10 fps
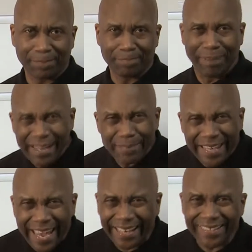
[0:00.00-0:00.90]

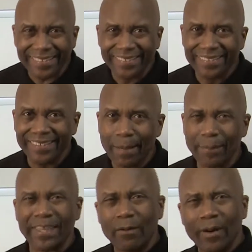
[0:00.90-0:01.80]

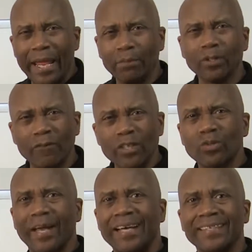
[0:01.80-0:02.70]
but they were able to
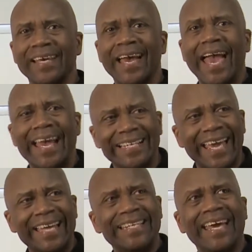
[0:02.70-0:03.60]
visualize
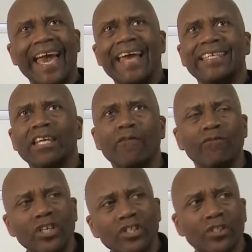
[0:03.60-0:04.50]
and get a
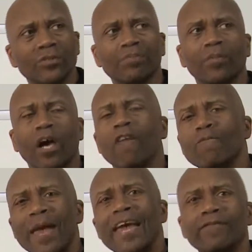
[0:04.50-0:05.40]
vision of
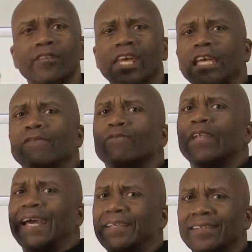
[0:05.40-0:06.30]
man taking
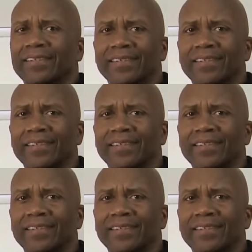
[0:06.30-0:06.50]
flight.